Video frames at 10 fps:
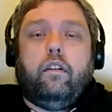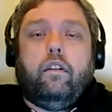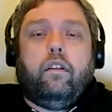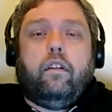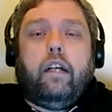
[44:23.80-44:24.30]

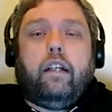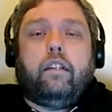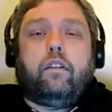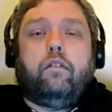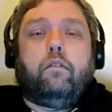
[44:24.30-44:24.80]
It, I
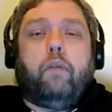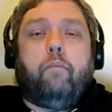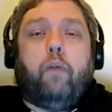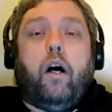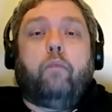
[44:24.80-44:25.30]
just go into my
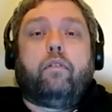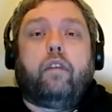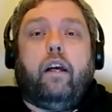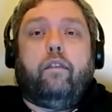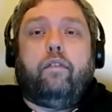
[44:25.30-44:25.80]

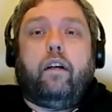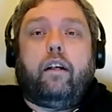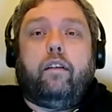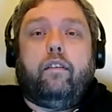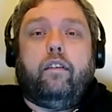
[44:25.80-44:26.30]
bobsled fucking